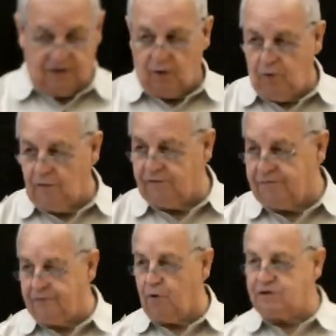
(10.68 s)
old
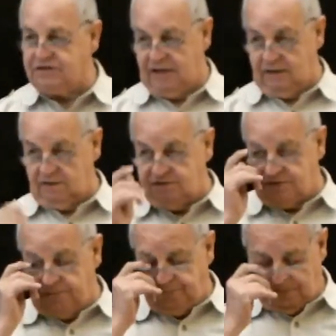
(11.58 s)
folk tales,
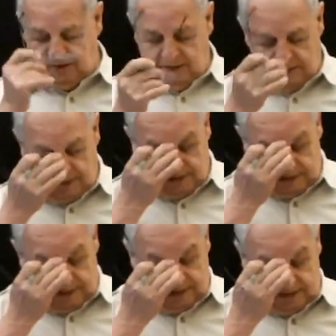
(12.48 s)

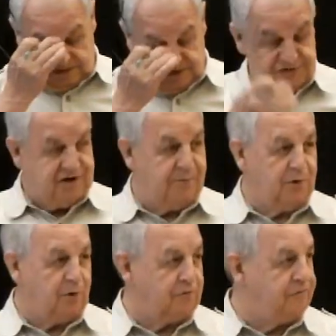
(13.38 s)
and since I'm an
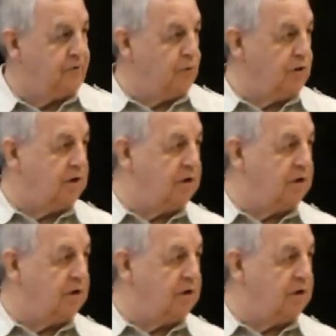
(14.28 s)
old folk,